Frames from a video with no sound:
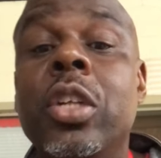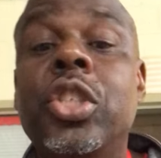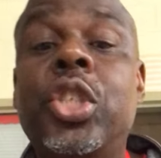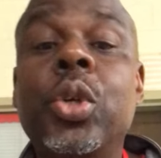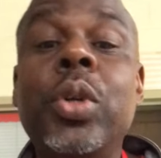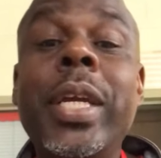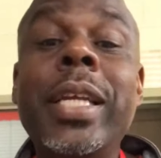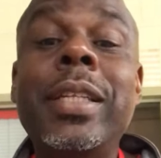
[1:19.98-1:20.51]

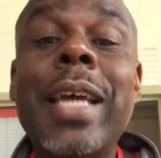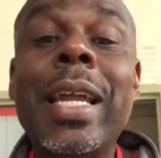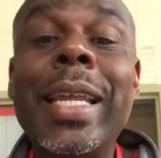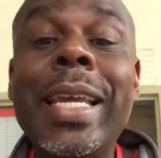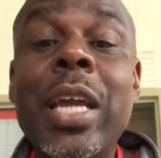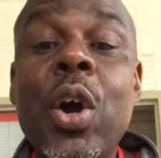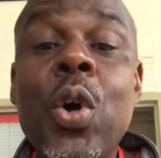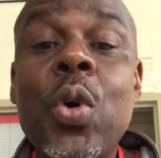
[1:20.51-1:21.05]
Judy
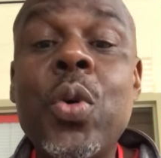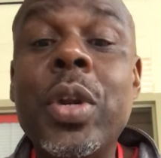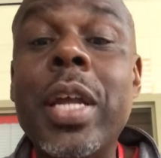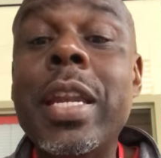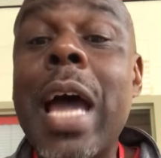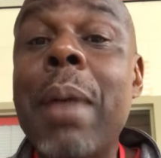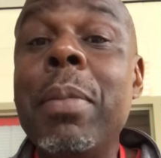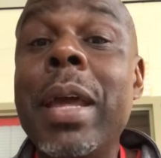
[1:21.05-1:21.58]

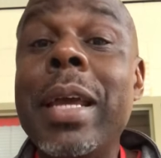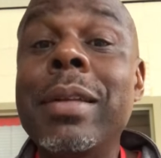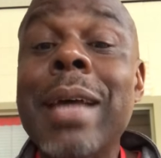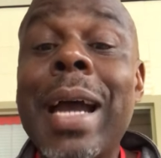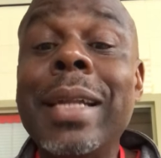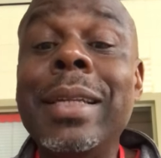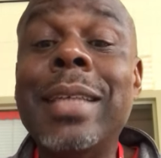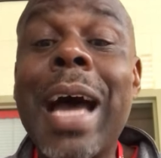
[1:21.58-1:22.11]
DeLeon, nominated
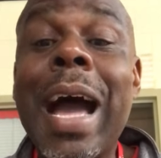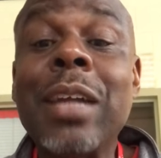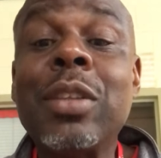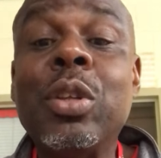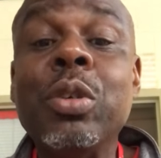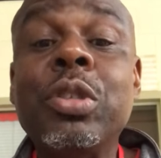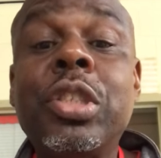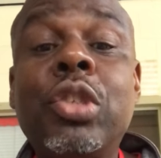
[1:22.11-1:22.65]
by
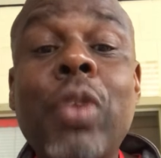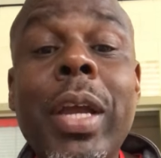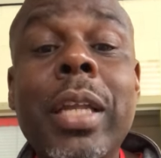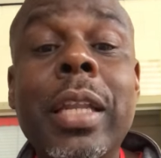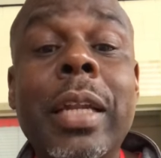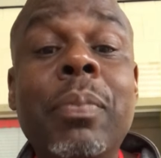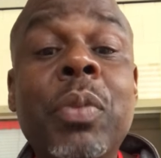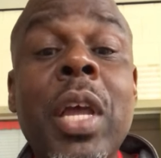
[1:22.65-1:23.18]
Dr.
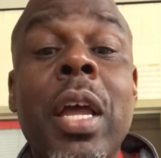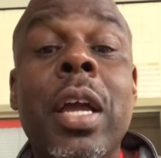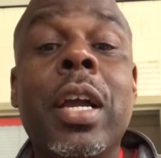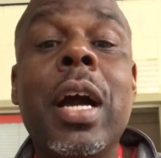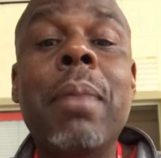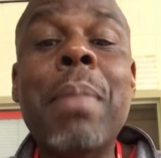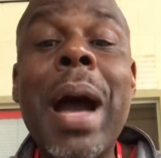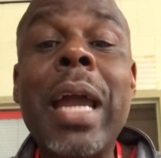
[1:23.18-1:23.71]
Strickland.
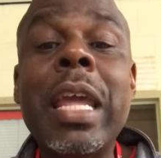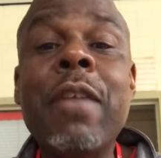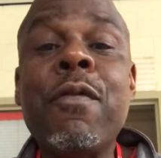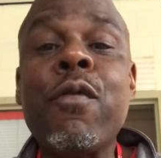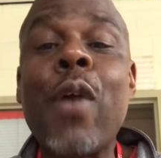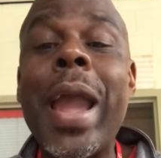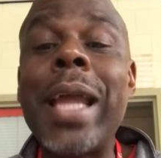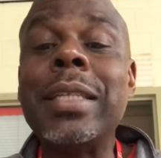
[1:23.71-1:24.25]
Kamani
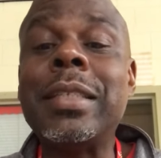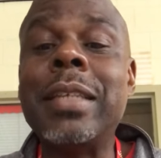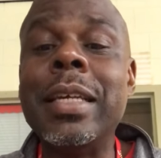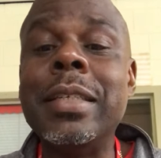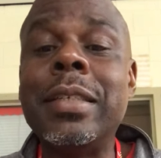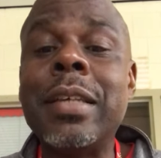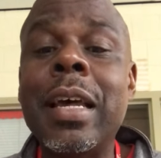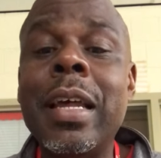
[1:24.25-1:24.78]

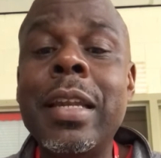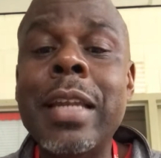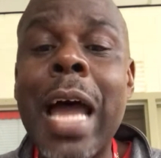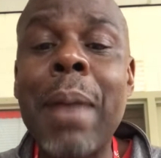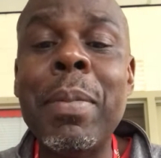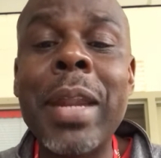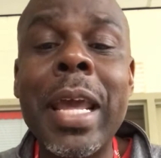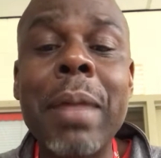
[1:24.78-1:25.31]
Francis,
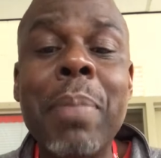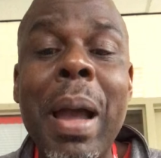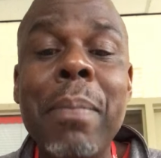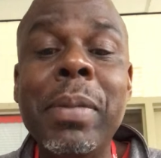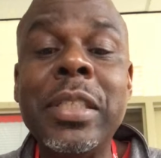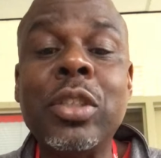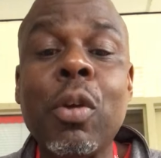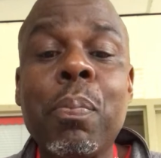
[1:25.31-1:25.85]
nominated by
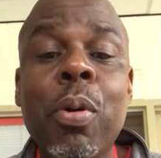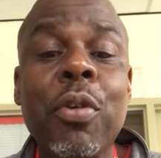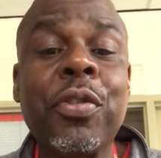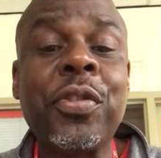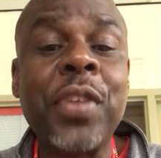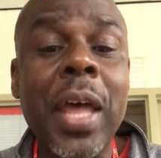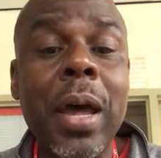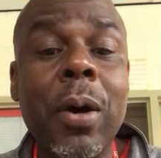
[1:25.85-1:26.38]
Mr.
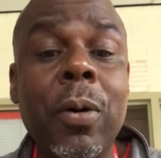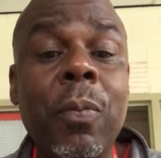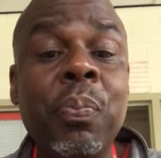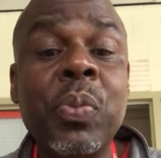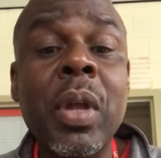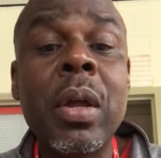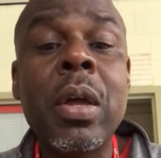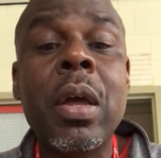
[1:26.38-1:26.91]
Purcell.
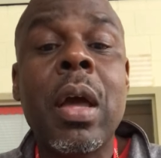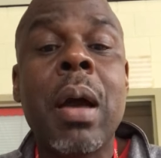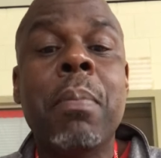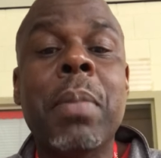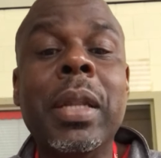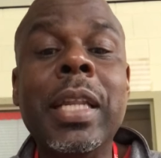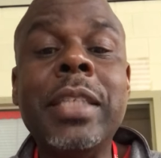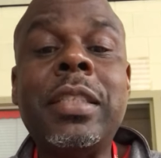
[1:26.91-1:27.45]

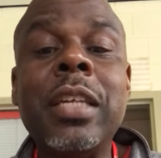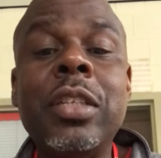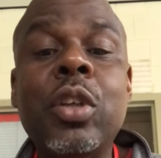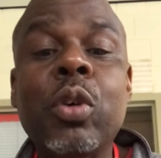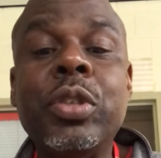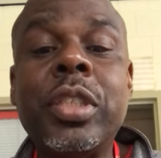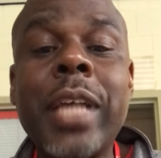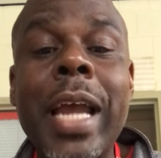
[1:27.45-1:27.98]
Melissa
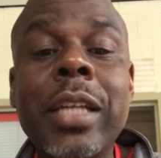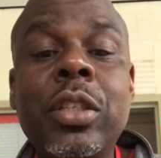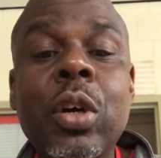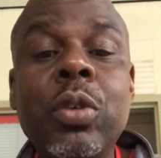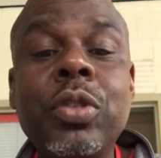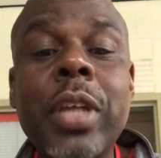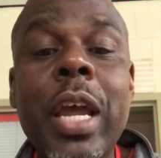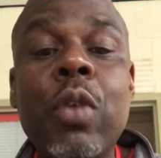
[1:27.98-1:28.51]
Dos
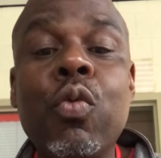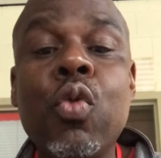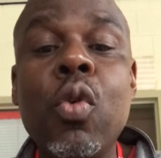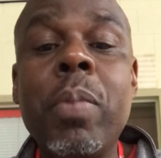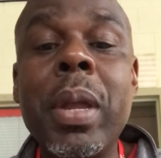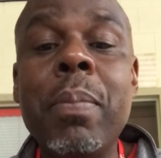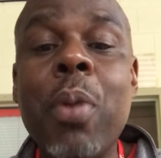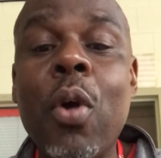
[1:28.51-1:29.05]
Santos and
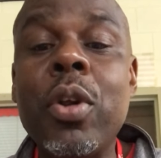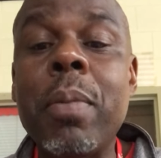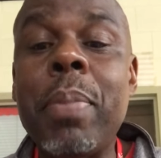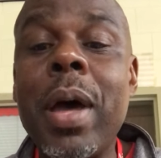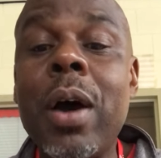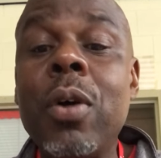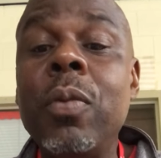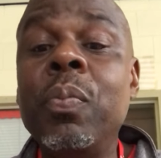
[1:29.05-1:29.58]
Ruby
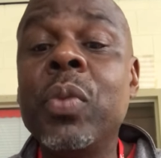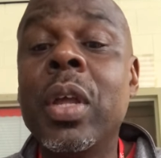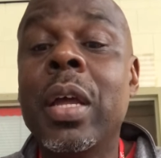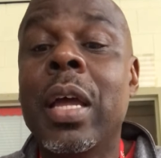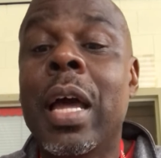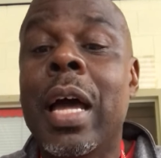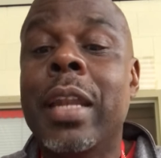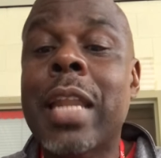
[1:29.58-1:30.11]
Bernabelle,
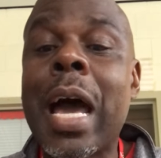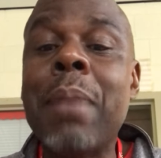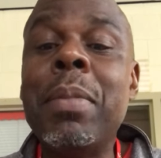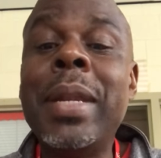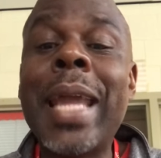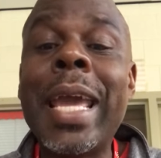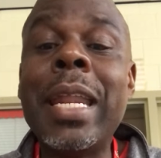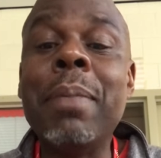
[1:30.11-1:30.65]

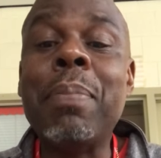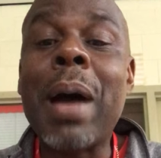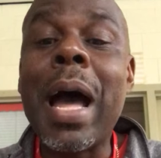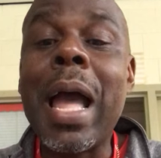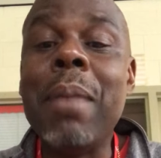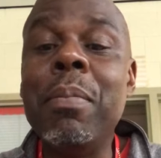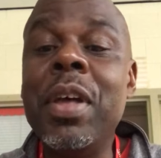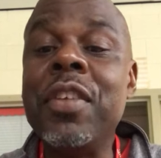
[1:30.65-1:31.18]
nominated
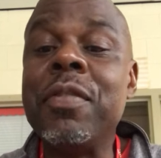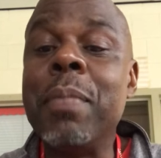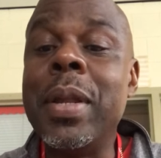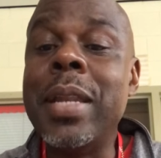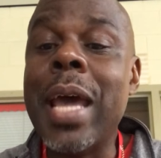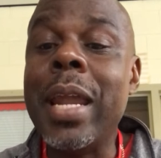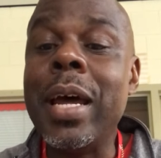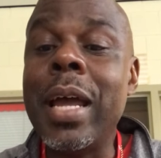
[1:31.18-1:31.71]
by Ms.
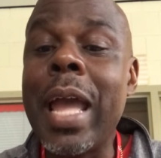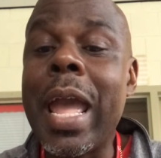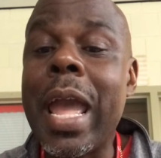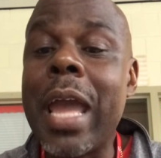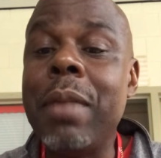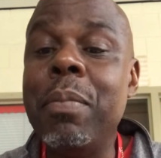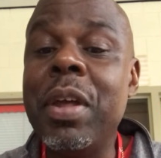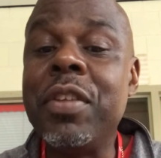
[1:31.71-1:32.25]
Mineta
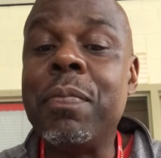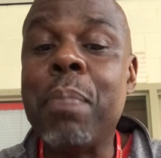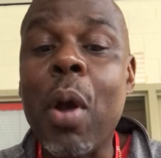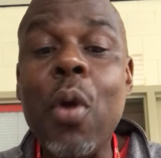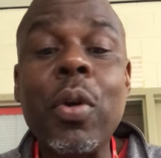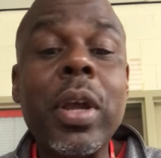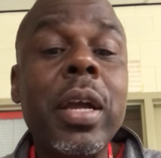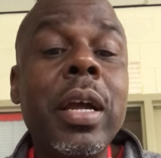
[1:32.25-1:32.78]
and Ms.
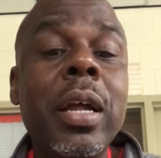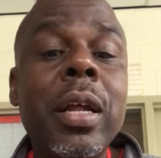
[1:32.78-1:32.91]
Burke.